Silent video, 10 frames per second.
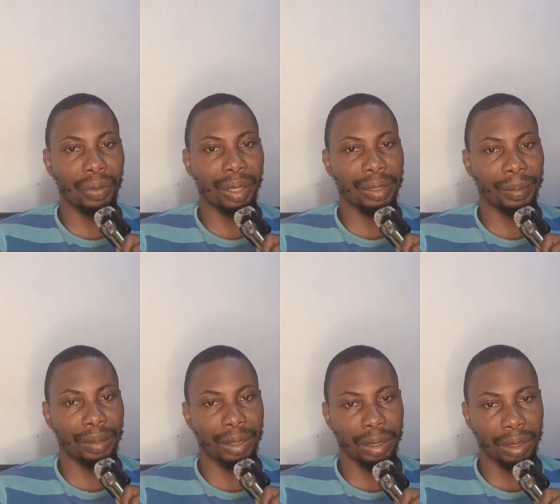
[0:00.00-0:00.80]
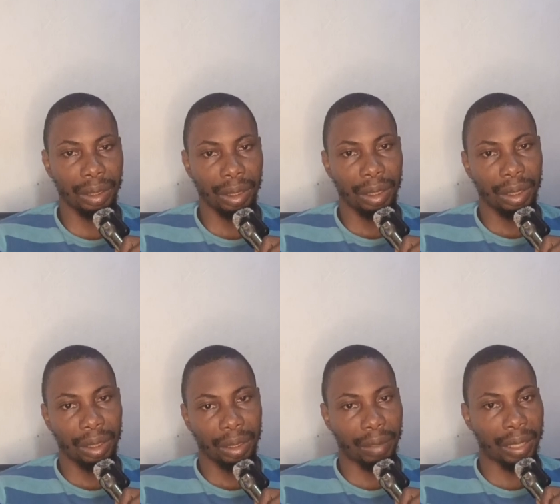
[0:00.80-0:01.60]
no accountability,
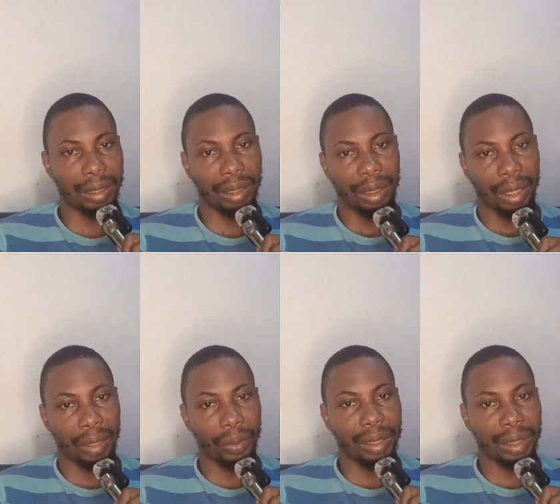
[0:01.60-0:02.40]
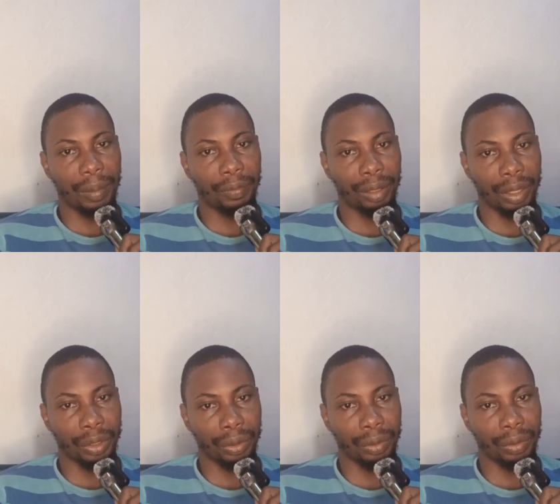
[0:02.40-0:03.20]
right? And when it's time for
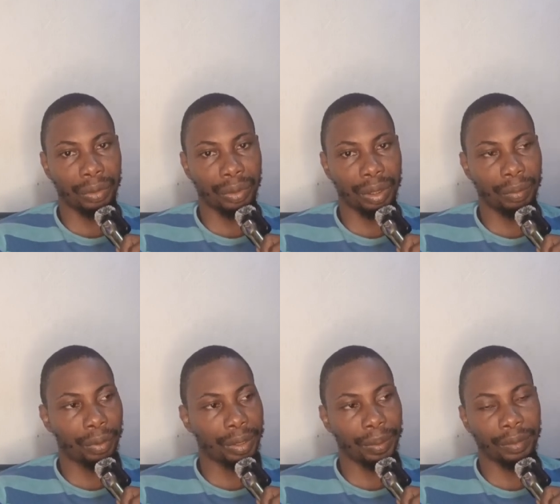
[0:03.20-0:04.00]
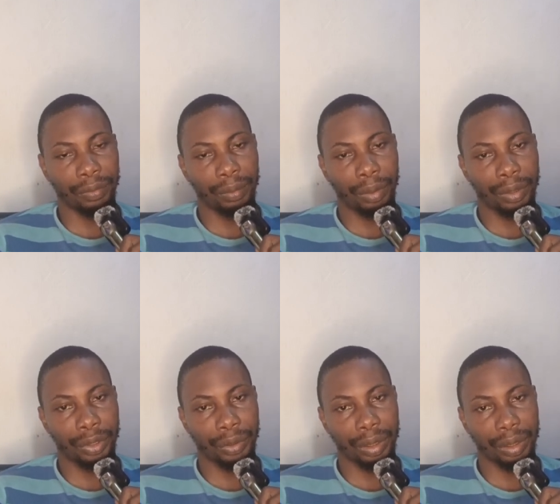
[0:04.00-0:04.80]
election, you see boys playing football on the
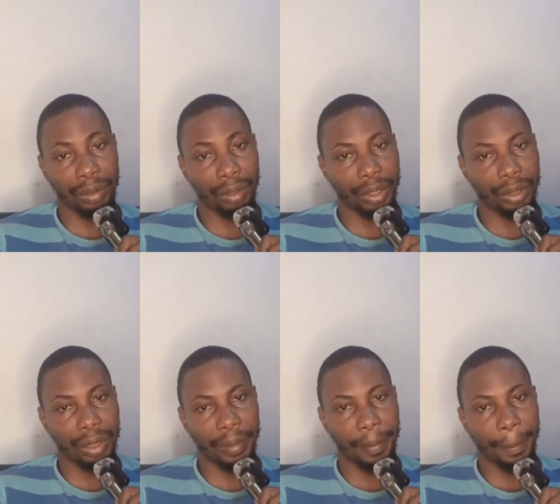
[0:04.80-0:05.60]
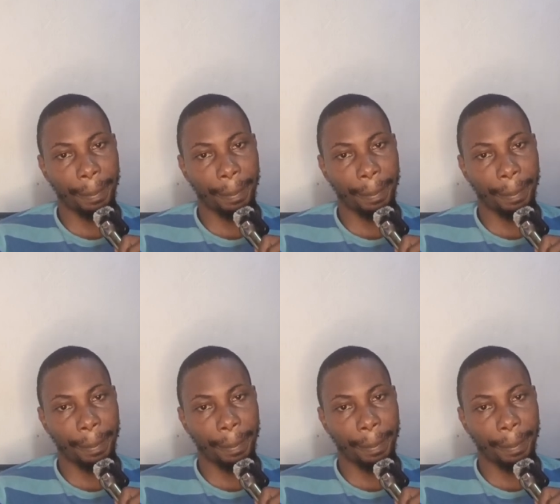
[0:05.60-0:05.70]
street on election day